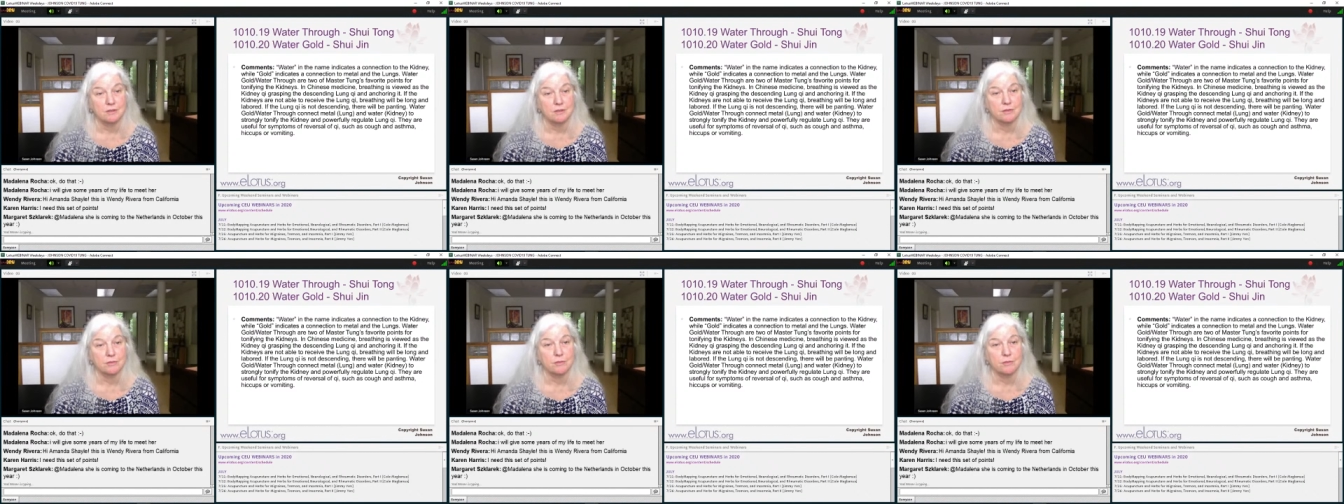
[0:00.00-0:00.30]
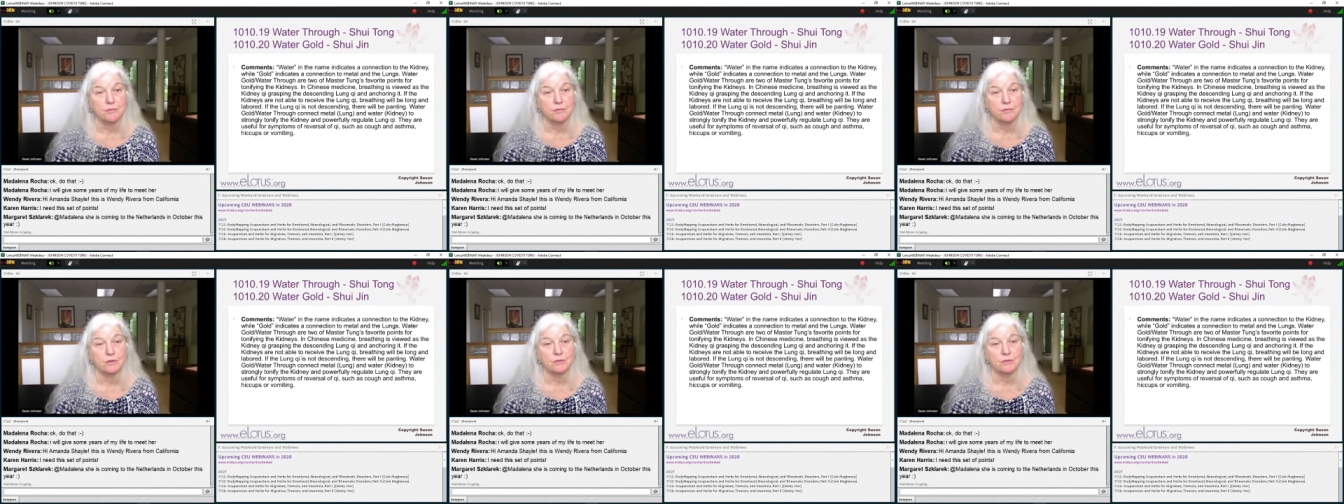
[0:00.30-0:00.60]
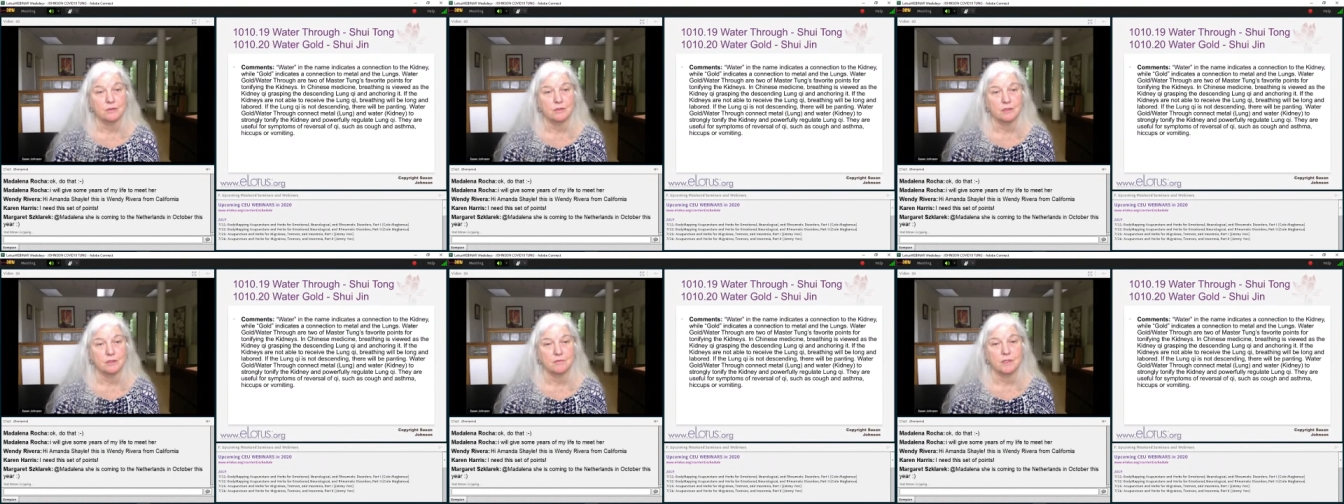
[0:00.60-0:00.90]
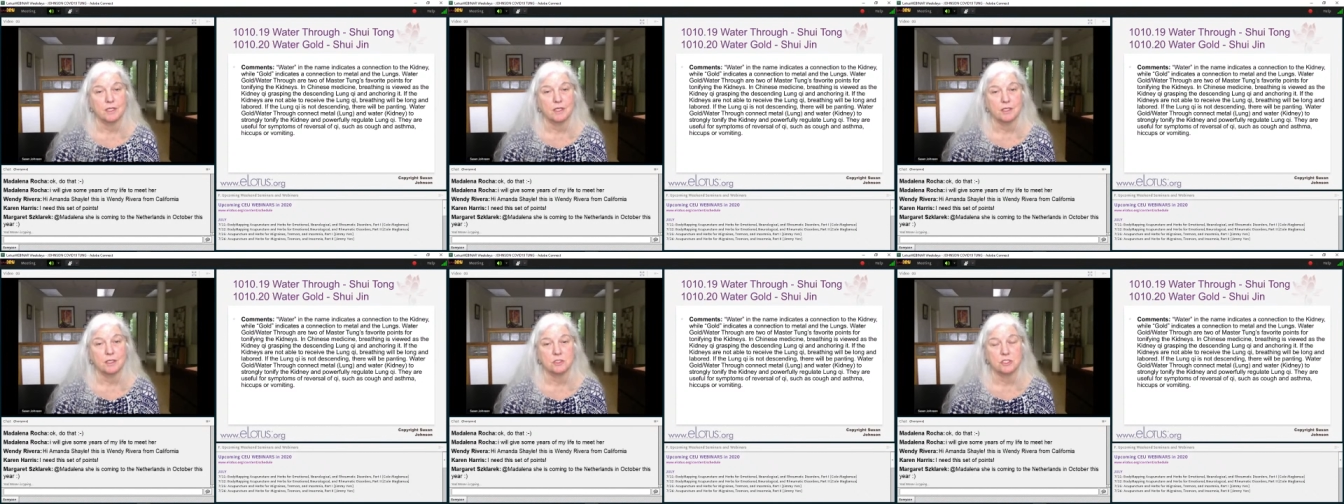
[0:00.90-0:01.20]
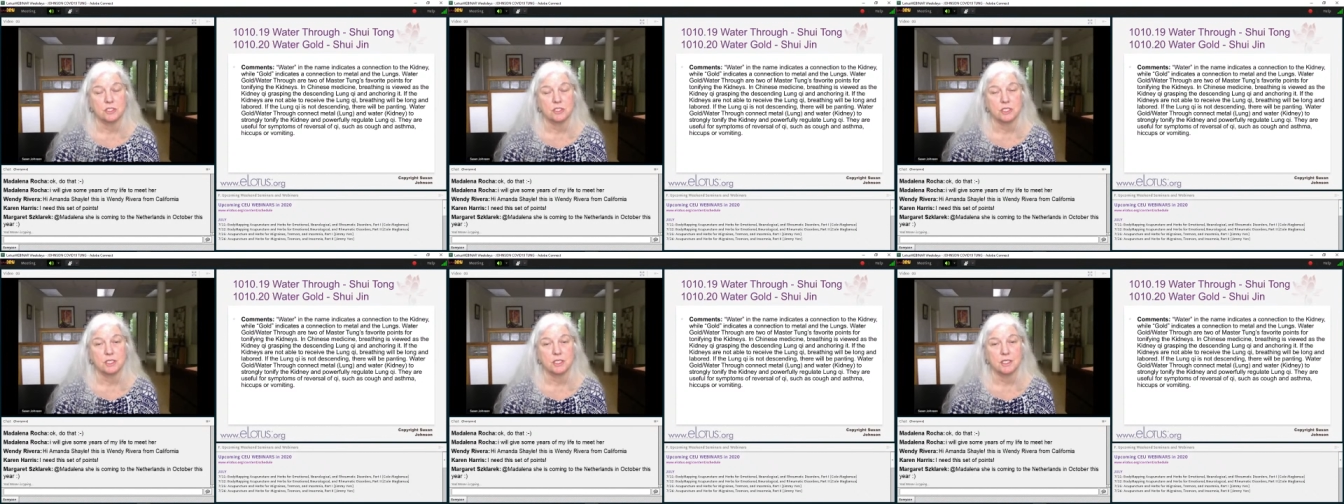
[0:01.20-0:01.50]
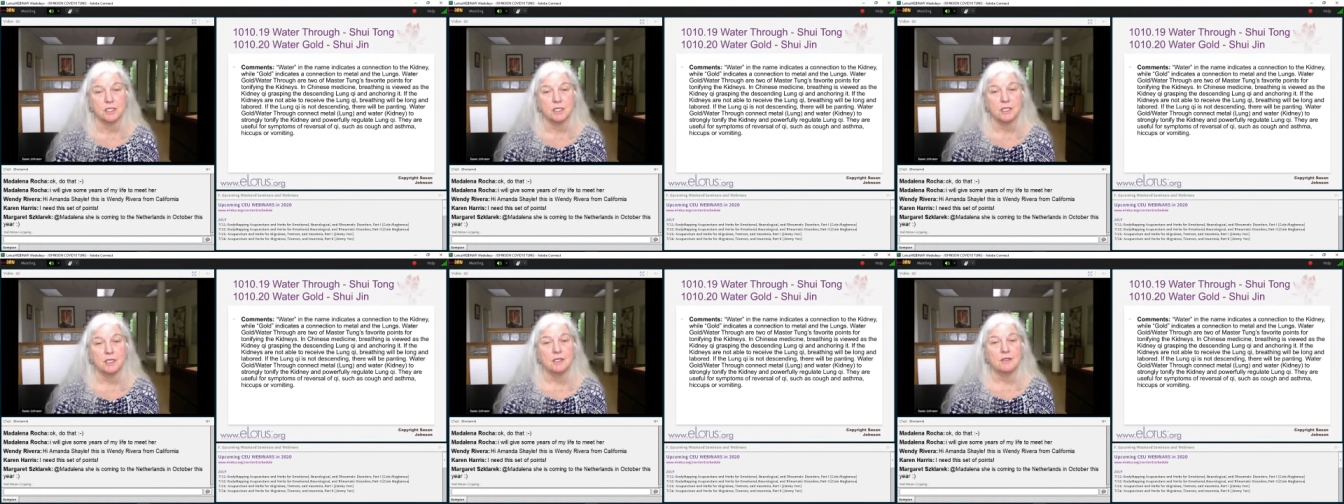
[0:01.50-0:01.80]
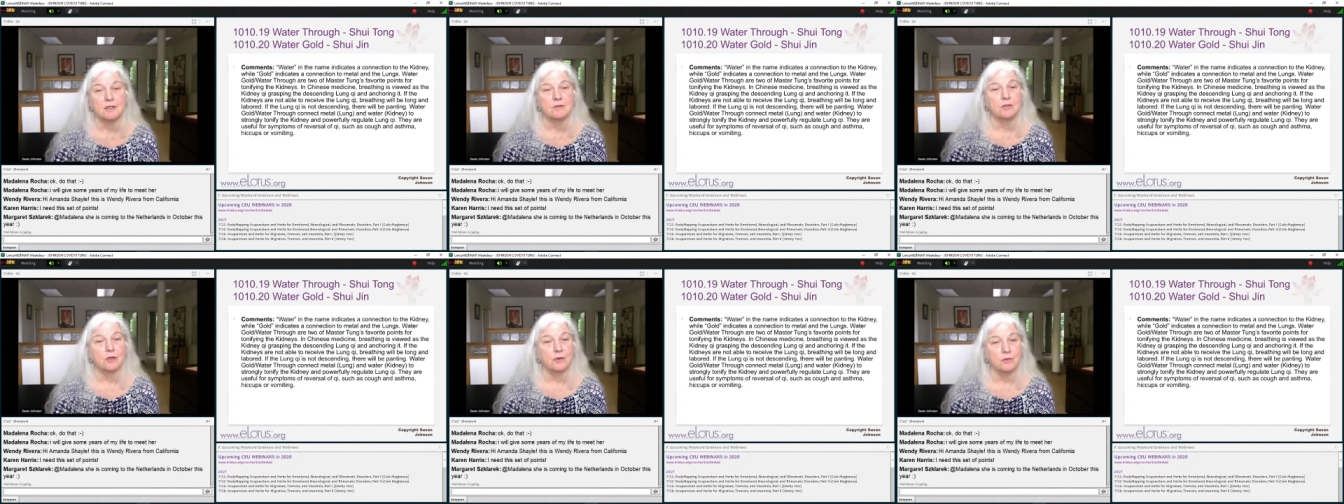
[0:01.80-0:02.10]
it's a reversal of lung qi.
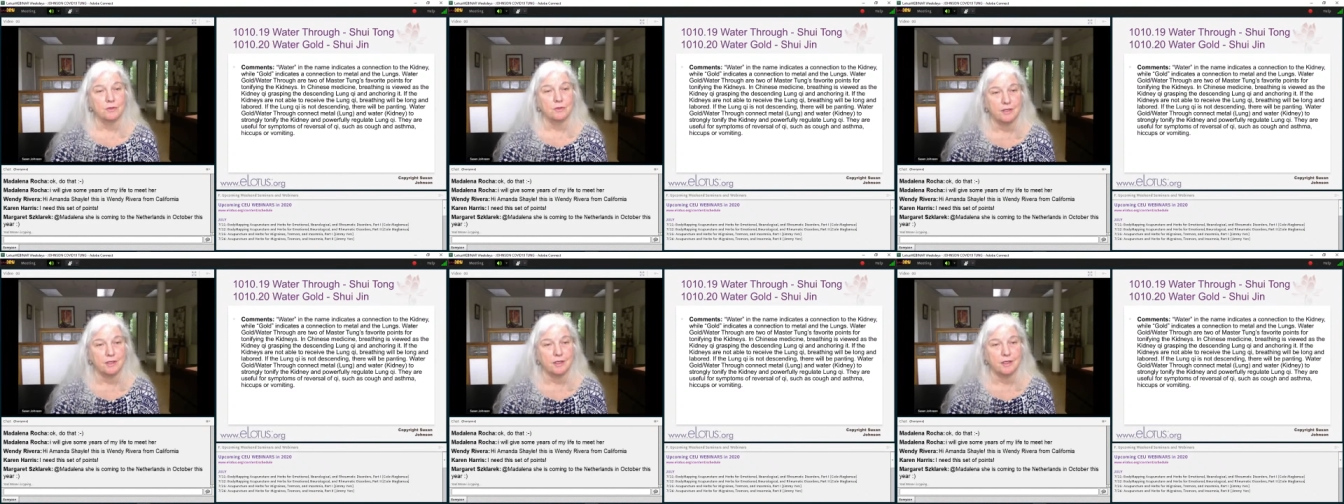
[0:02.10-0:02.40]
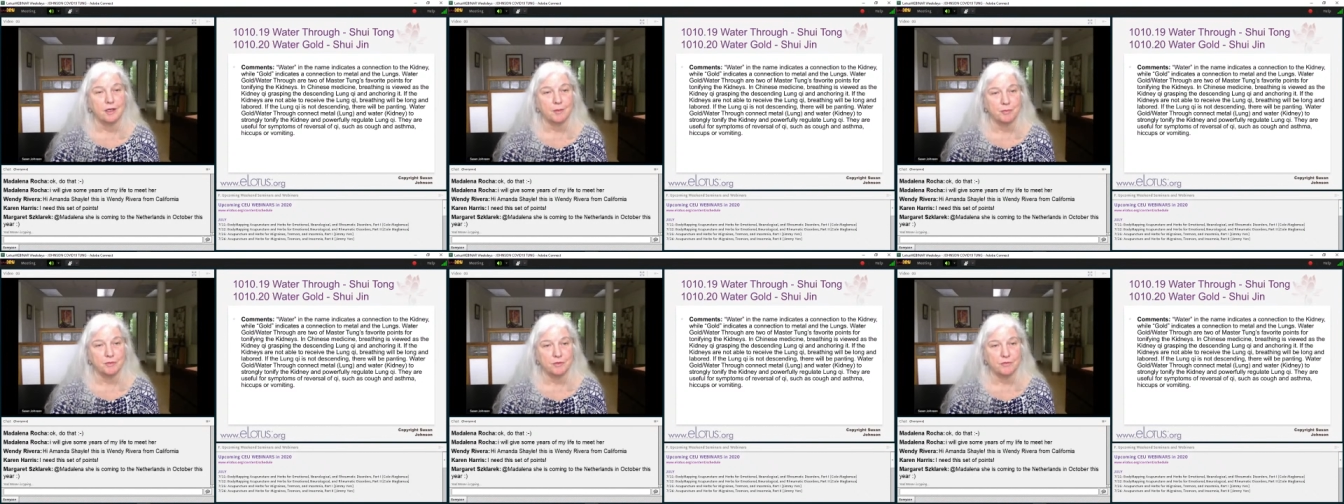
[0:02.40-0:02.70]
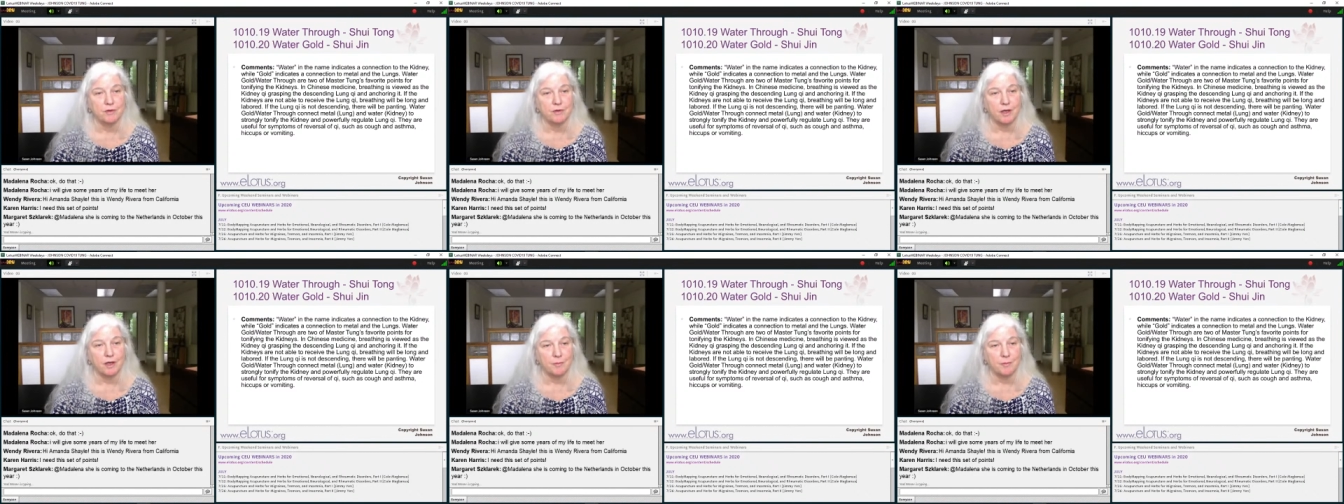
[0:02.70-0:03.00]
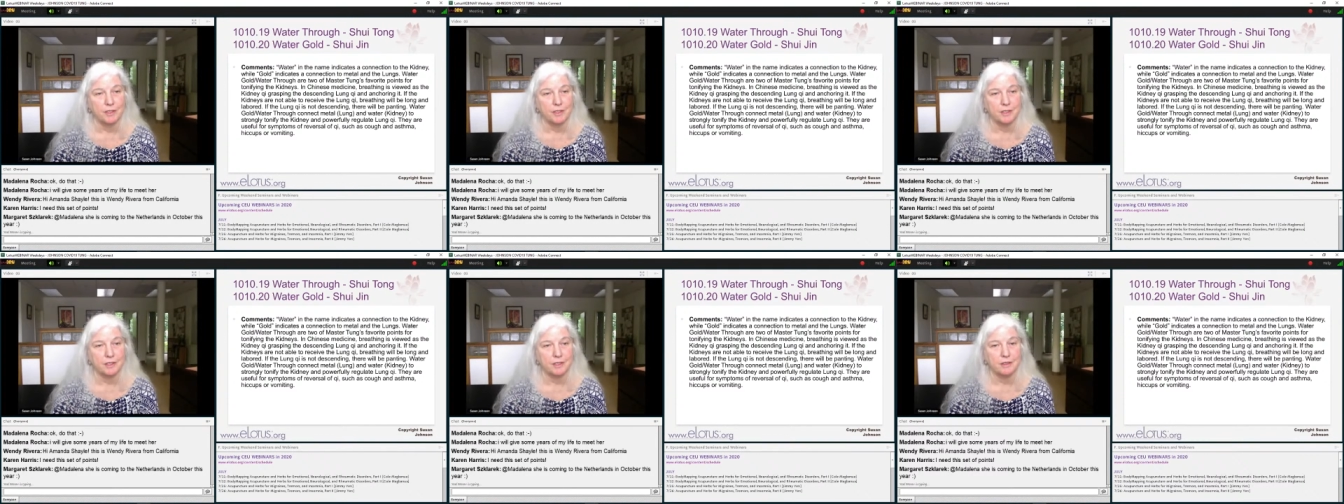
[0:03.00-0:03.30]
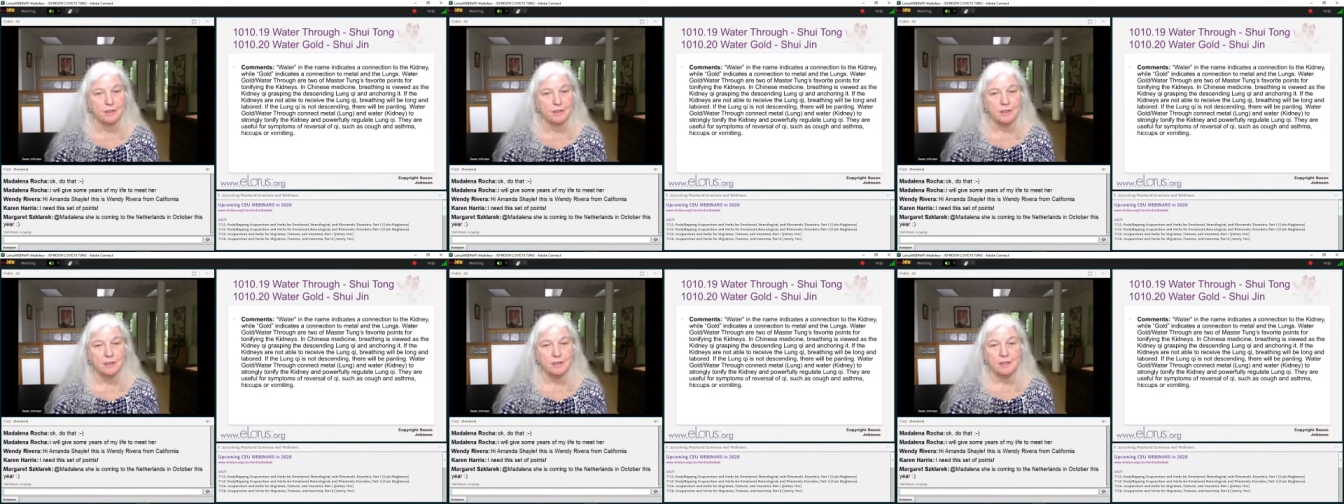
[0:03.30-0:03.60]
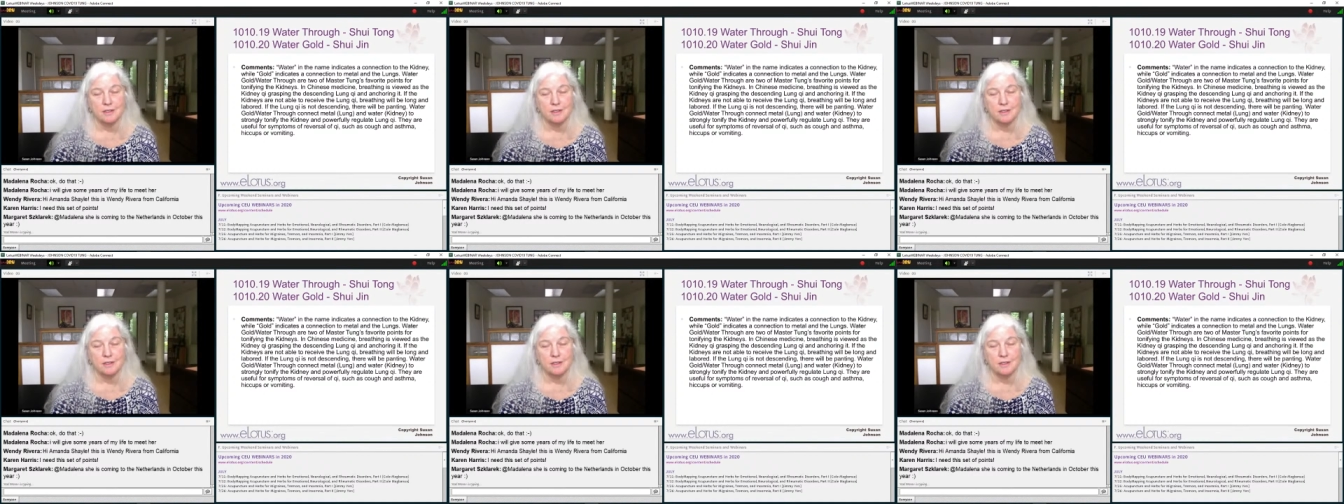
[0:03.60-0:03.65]
So is hiccups or vomiting.